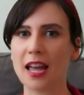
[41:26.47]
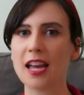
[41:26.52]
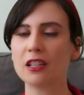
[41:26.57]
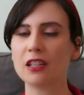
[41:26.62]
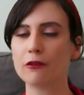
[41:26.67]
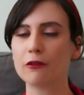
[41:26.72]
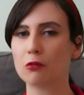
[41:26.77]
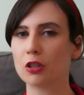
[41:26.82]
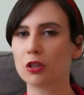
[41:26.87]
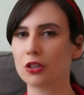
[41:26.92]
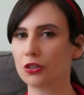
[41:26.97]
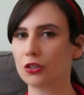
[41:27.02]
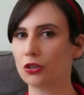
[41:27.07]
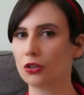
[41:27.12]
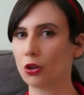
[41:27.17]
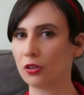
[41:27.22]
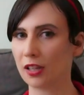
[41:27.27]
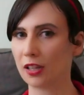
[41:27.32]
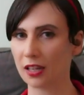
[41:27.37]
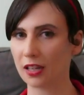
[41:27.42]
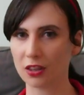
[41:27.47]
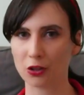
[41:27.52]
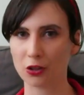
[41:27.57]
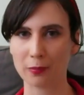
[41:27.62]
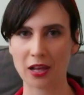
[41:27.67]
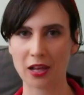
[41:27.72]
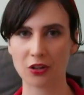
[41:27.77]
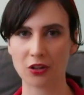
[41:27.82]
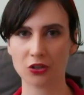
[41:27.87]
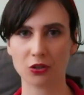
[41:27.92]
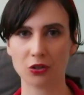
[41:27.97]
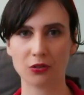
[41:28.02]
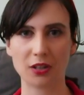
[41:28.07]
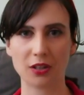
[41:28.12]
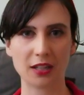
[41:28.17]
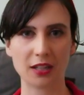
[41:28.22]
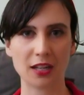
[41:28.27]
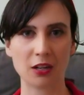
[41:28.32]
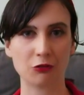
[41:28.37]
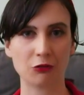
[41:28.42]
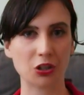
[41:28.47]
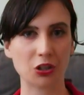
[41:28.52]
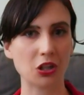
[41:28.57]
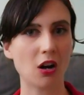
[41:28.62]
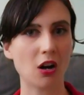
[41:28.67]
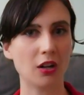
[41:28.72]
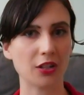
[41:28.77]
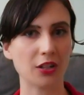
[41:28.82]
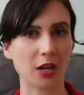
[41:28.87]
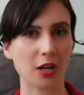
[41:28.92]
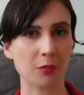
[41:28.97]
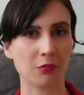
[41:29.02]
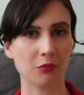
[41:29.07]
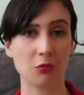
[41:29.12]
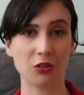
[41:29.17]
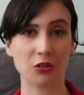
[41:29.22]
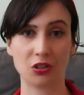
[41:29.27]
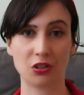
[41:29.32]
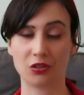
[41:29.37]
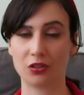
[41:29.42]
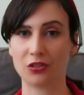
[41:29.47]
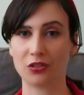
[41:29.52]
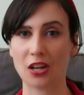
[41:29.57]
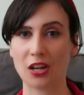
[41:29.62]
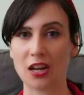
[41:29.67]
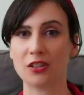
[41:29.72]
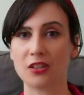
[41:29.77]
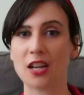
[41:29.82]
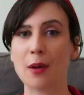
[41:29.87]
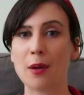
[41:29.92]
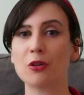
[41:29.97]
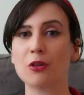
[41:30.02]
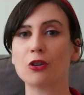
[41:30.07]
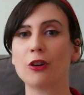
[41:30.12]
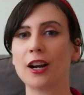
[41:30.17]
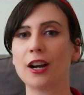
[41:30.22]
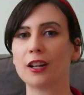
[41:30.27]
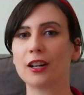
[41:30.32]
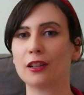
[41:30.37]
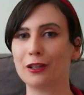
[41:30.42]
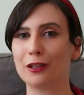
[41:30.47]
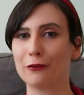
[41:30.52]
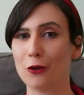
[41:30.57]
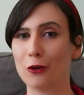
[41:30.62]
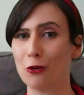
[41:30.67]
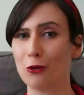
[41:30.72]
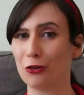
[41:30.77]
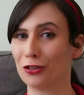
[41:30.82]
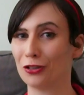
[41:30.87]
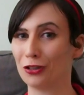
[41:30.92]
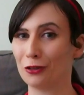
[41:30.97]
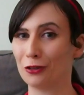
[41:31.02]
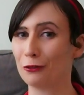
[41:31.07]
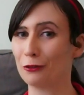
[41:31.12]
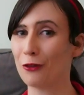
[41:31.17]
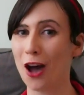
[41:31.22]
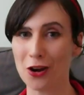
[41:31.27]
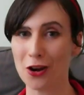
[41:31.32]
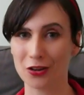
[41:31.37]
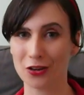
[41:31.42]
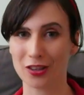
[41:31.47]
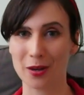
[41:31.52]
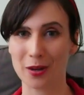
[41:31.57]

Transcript: And if workers don't like their manager, they can recall them, which is to say democratically vote to fire